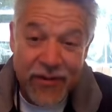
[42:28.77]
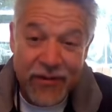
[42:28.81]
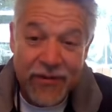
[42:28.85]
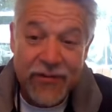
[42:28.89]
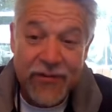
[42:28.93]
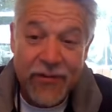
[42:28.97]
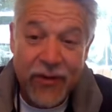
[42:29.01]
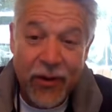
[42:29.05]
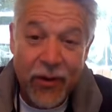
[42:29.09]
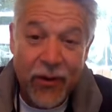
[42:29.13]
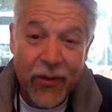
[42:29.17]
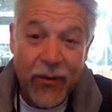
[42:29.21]
And
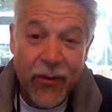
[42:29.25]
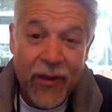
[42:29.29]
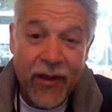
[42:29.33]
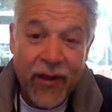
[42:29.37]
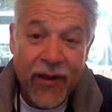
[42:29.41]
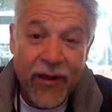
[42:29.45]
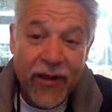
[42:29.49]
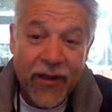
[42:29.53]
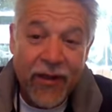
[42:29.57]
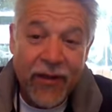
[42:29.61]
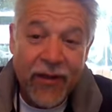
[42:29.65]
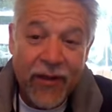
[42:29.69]
so
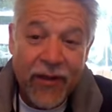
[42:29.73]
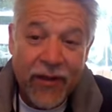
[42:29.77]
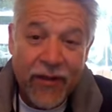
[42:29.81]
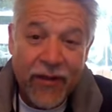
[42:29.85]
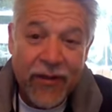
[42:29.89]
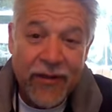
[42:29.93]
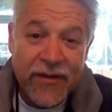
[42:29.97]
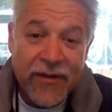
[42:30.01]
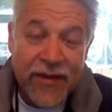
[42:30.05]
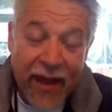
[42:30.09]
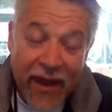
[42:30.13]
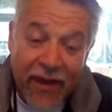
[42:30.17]

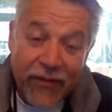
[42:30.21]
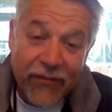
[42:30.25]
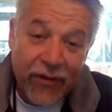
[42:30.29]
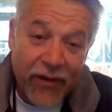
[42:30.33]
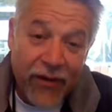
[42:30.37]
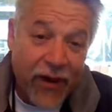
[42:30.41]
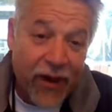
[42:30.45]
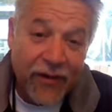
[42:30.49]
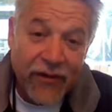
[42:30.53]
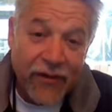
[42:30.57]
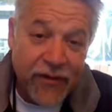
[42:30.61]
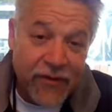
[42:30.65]

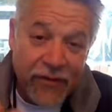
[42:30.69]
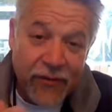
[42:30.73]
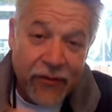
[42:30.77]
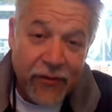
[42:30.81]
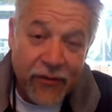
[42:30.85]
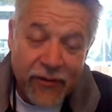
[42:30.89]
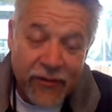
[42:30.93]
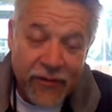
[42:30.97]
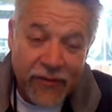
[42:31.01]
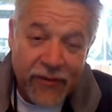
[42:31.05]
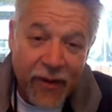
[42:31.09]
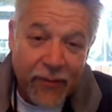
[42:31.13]
David, I'll just
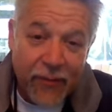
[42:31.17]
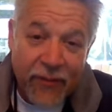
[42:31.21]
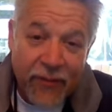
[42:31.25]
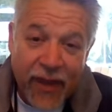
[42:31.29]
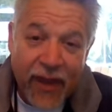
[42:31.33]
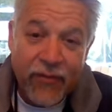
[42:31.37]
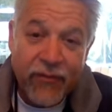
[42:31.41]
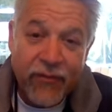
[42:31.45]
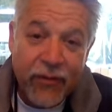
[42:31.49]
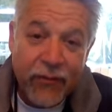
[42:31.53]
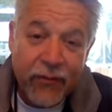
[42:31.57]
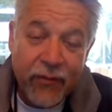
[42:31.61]
use his name,
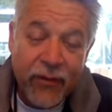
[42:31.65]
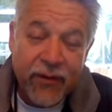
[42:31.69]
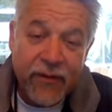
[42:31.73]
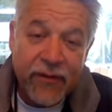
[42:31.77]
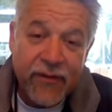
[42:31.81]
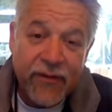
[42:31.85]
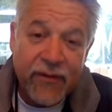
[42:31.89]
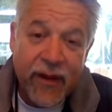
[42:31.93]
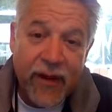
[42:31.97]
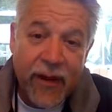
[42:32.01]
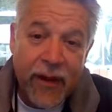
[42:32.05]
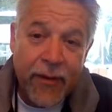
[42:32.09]
David
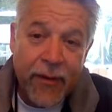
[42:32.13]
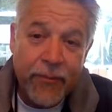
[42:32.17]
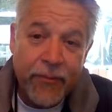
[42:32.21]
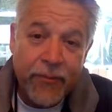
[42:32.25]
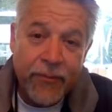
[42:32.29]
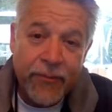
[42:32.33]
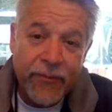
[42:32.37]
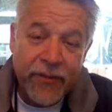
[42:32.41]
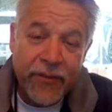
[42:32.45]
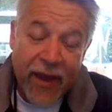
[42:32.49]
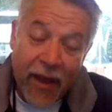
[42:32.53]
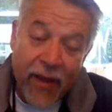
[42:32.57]
was
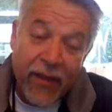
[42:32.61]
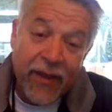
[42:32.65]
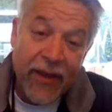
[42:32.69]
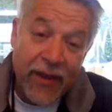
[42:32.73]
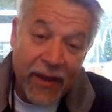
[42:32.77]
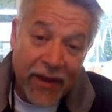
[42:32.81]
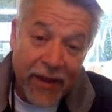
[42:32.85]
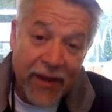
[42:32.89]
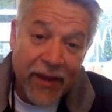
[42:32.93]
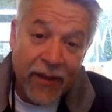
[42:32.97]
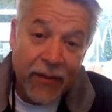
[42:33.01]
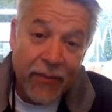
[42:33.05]
um,
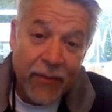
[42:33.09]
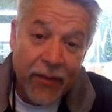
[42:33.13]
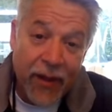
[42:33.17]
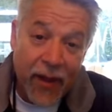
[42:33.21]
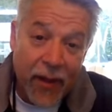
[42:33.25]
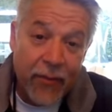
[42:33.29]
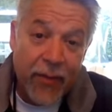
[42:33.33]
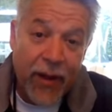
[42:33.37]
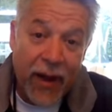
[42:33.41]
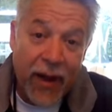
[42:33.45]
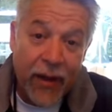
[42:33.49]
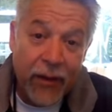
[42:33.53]
telling him
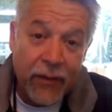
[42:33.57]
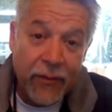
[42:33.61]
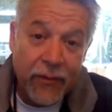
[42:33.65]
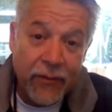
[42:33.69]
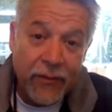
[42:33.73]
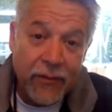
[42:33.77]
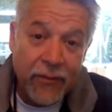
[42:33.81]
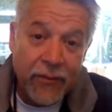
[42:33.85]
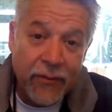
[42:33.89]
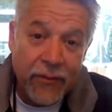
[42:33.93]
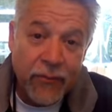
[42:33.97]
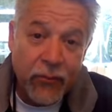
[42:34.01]
about
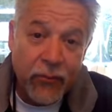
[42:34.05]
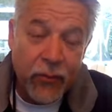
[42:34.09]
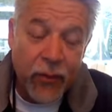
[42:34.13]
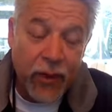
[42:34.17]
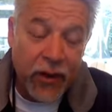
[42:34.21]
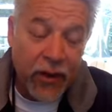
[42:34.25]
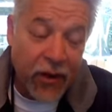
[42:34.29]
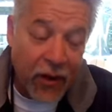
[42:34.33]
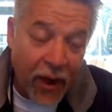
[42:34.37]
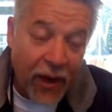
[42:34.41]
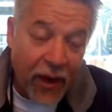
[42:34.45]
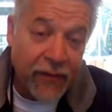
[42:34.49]

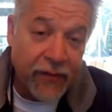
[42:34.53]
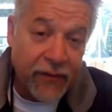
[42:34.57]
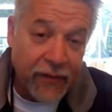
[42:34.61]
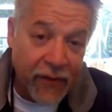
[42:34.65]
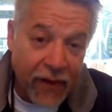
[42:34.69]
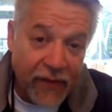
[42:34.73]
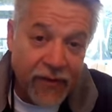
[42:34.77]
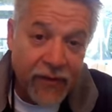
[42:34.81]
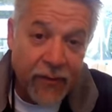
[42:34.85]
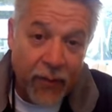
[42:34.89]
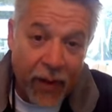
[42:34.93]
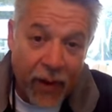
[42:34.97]
what God
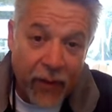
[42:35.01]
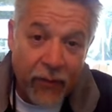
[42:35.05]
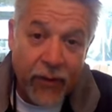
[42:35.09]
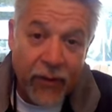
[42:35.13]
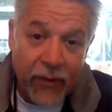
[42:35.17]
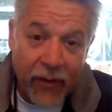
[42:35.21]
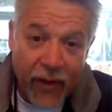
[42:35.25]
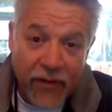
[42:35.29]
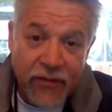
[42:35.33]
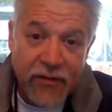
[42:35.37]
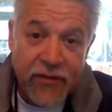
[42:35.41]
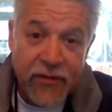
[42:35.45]
says about
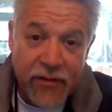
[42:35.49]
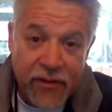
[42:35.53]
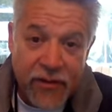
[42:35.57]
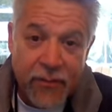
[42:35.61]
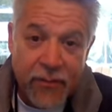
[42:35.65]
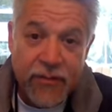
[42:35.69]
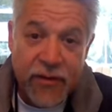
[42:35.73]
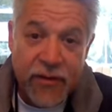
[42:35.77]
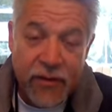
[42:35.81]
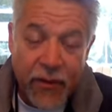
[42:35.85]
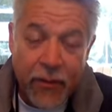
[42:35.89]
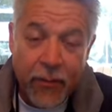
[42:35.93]

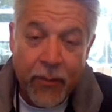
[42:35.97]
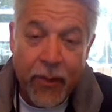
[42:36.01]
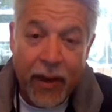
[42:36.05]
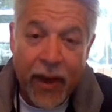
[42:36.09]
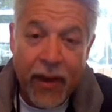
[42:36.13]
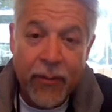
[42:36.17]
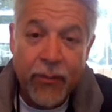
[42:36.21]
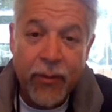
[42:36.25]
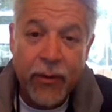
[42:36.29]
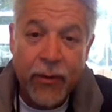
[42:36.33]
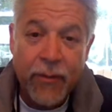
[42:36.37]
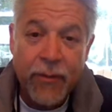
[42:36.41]
relationships in the
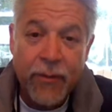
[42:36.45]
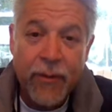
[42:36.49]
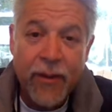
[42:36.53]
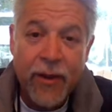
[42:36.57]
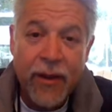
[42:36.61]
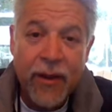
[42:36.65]
Bible.